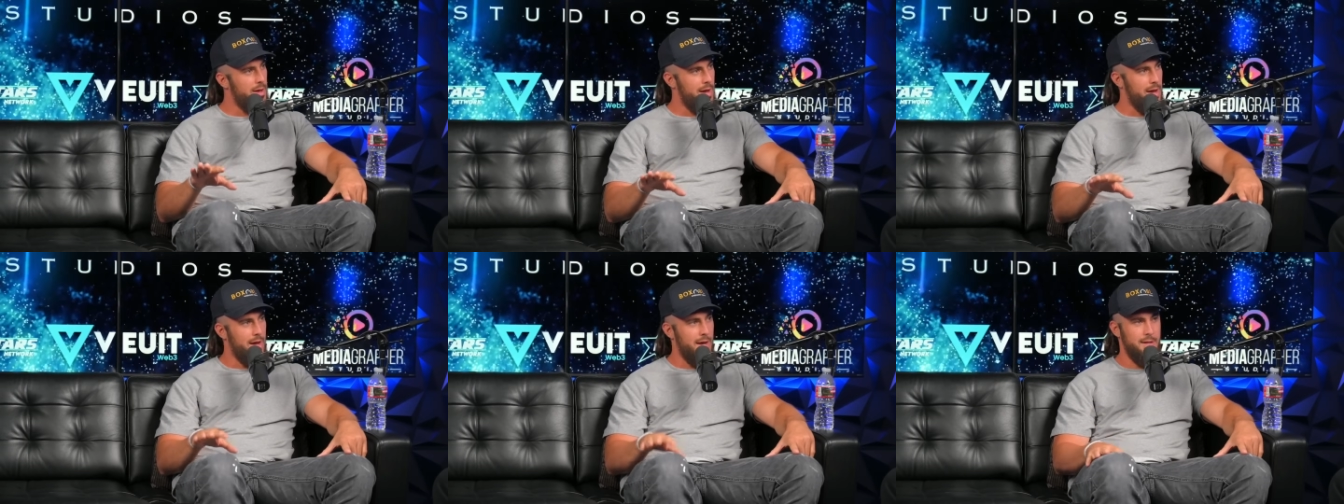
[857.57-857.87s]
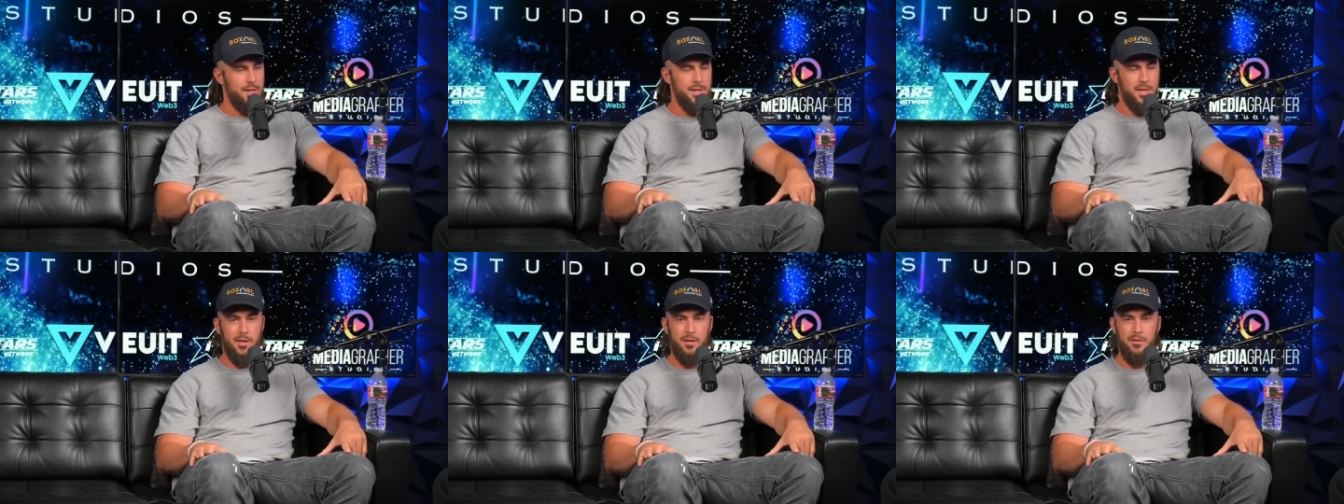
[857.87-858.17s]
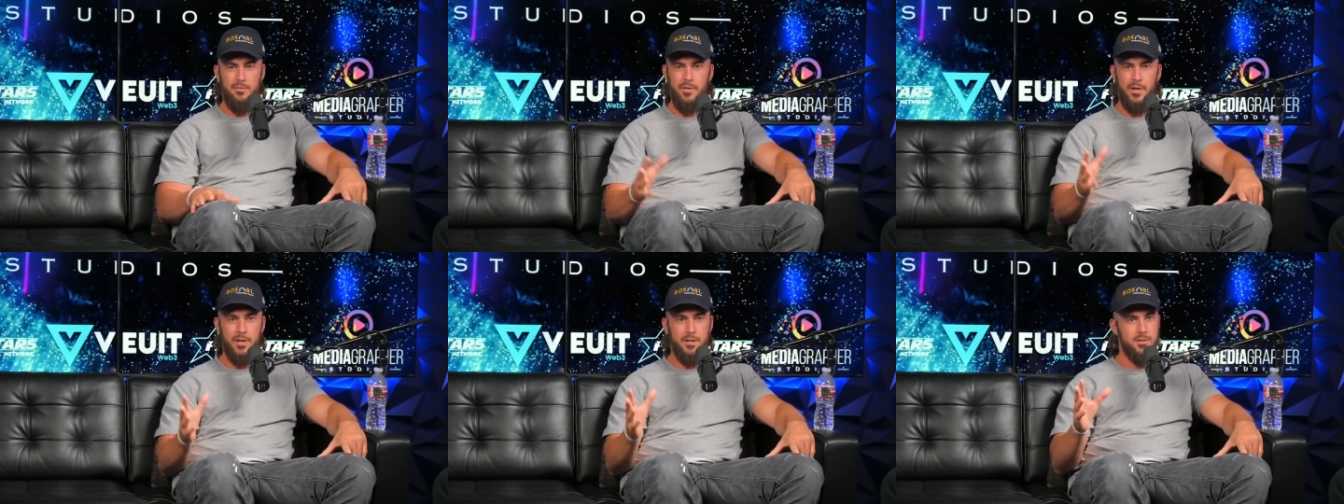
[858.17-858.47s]
And he
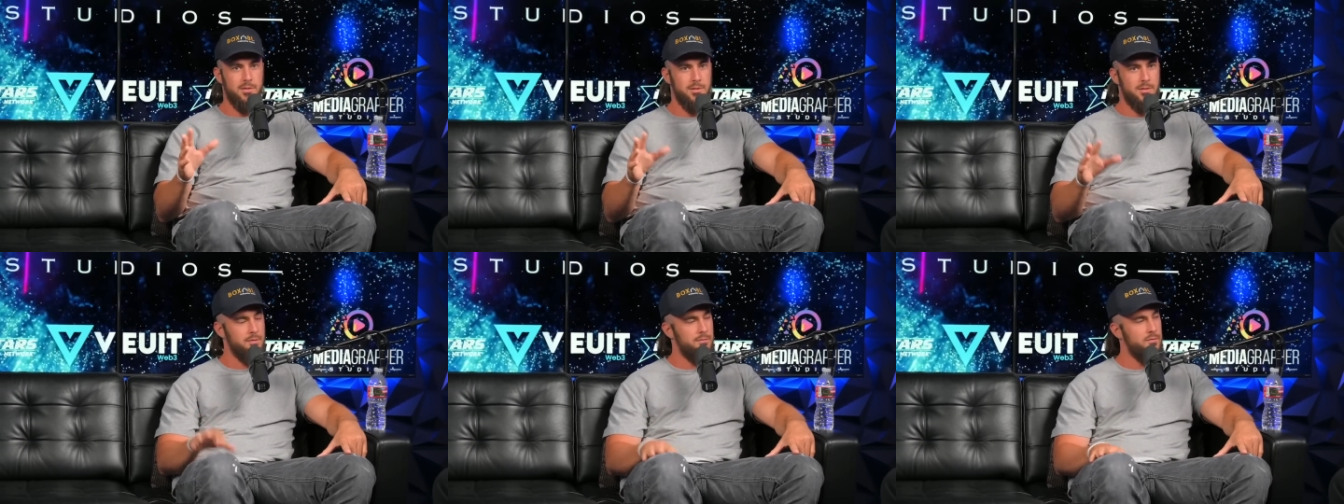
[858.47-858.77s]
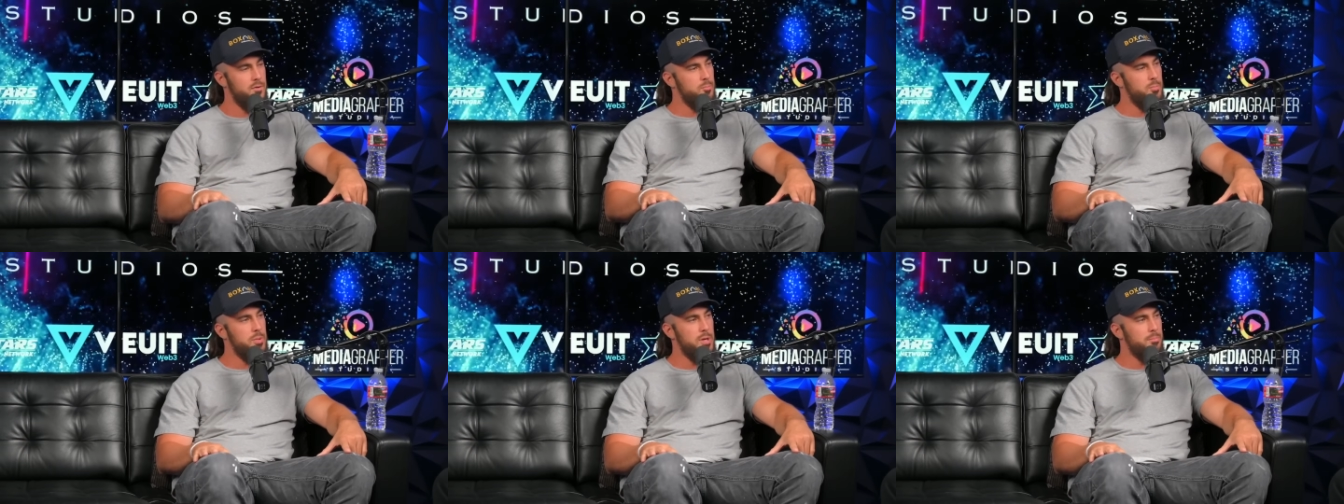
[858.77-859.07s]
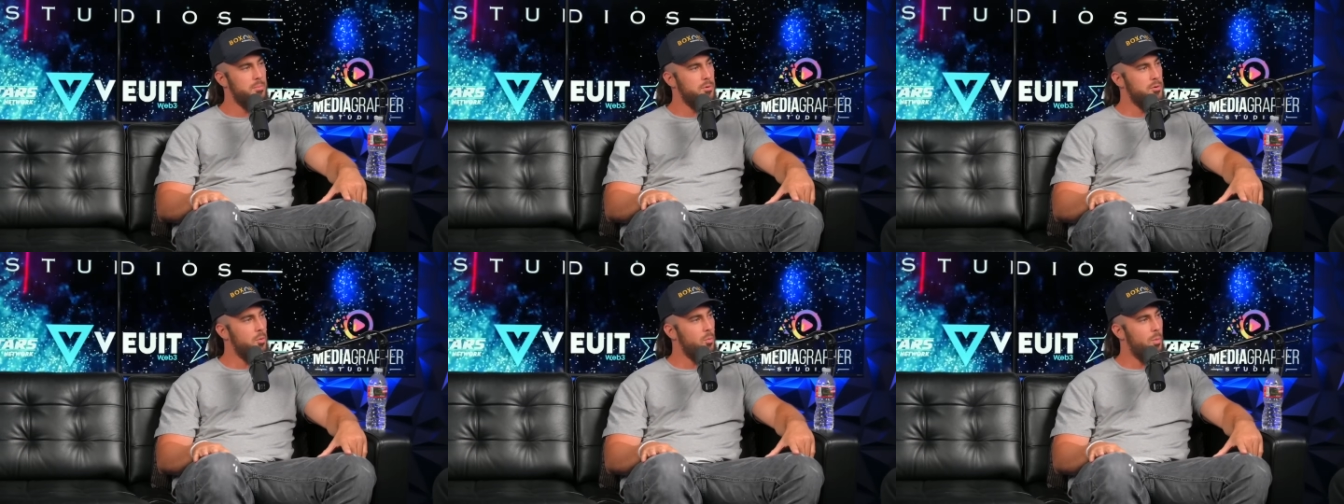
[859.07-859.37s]
convinced a few
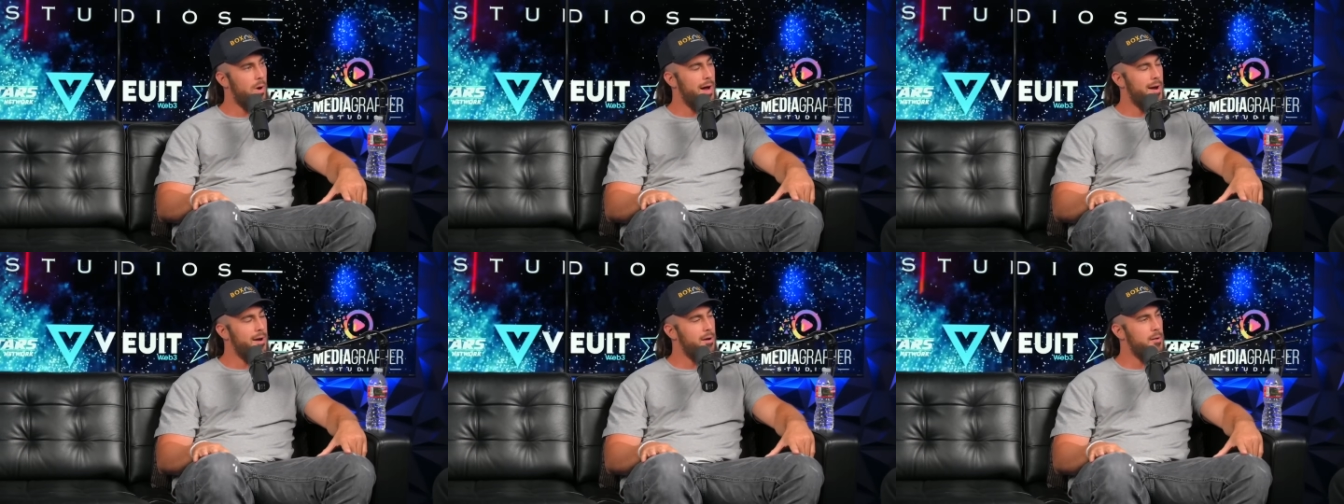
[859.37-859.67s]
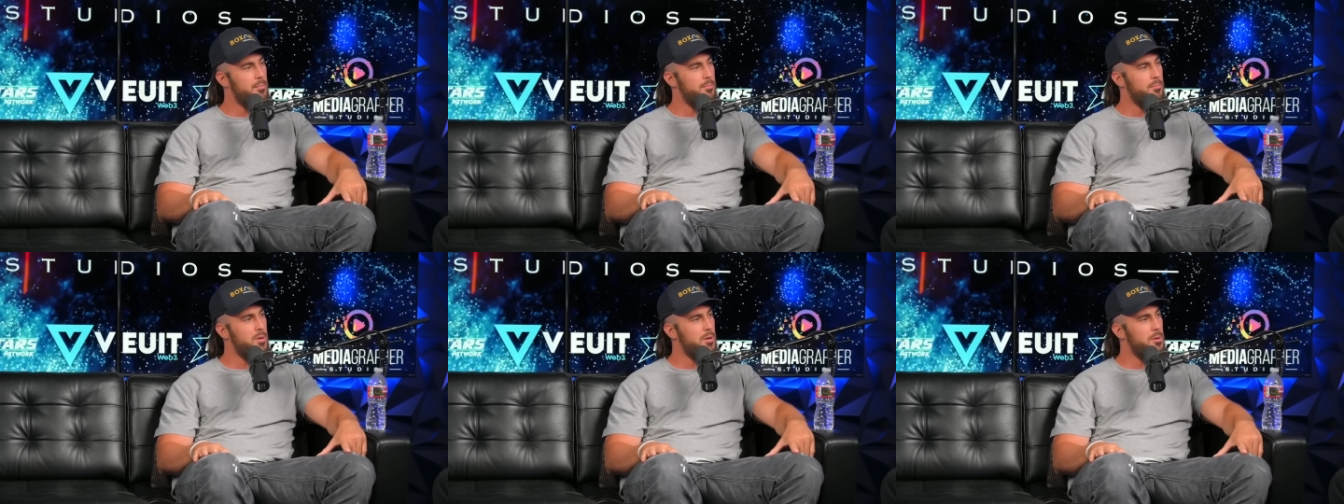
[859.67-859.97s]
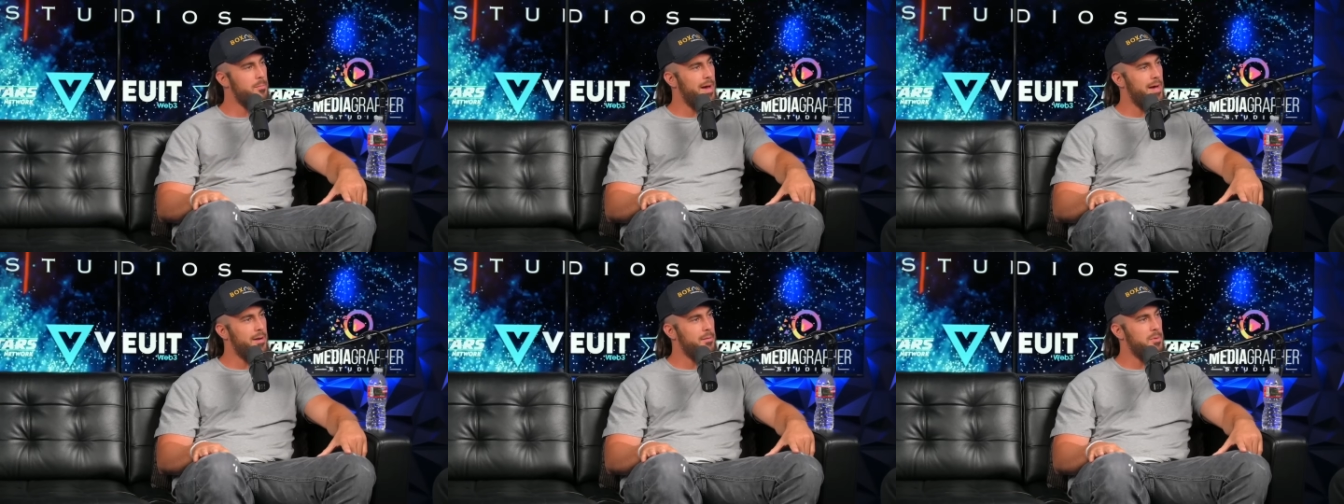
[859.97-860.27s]
people to wire him
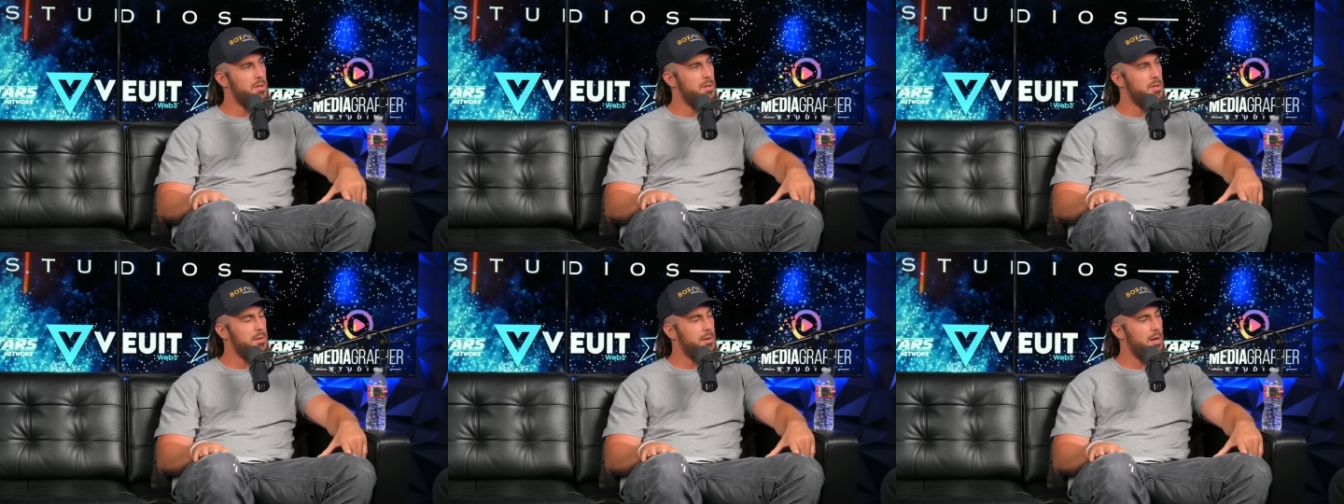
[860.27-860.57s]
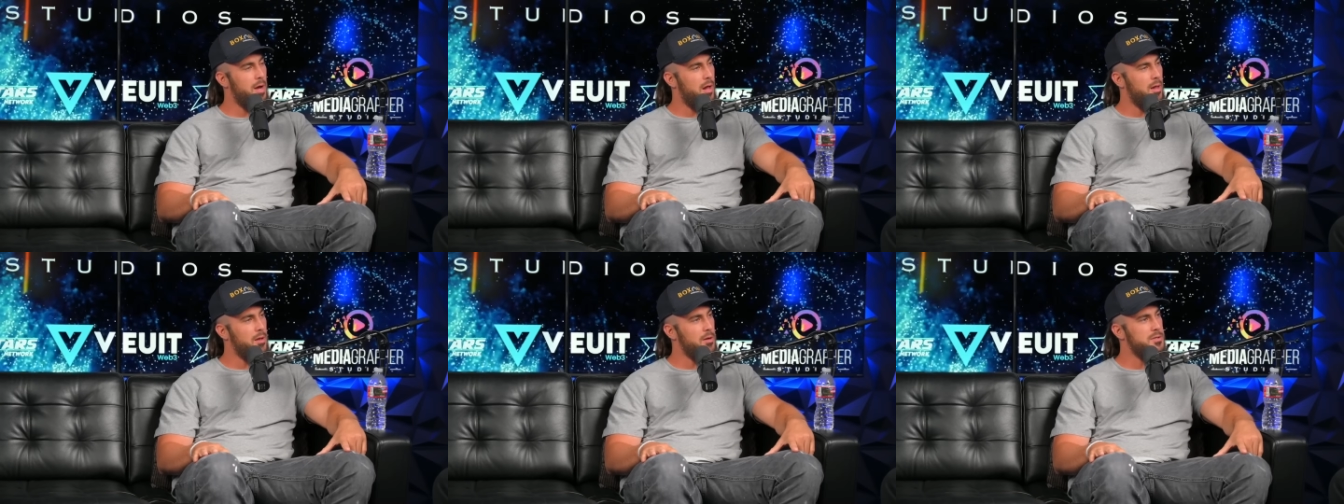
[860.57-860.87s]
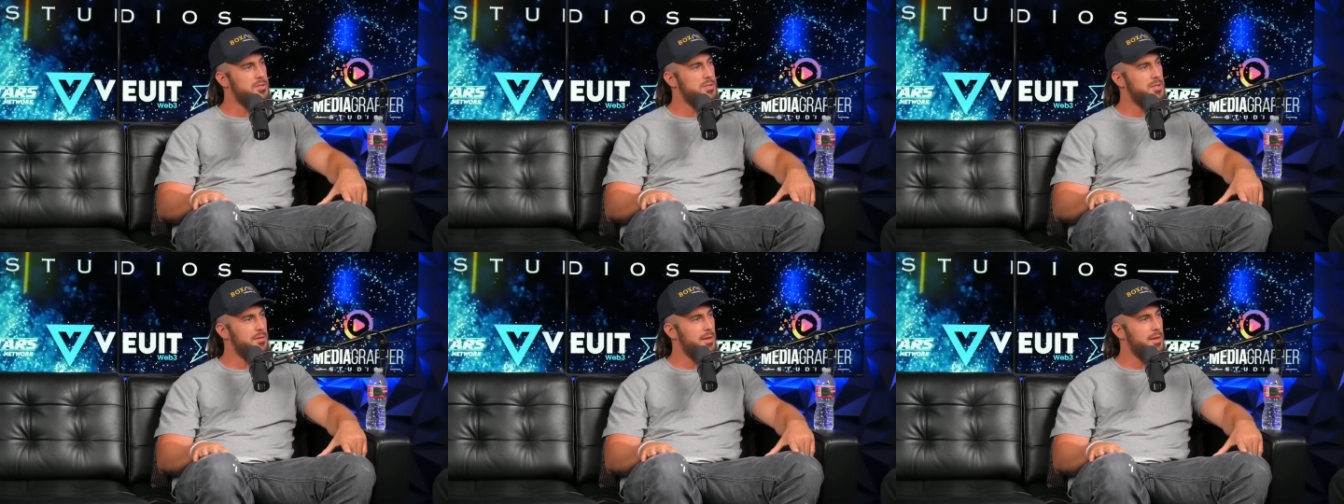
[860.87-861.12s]
about a million dollars.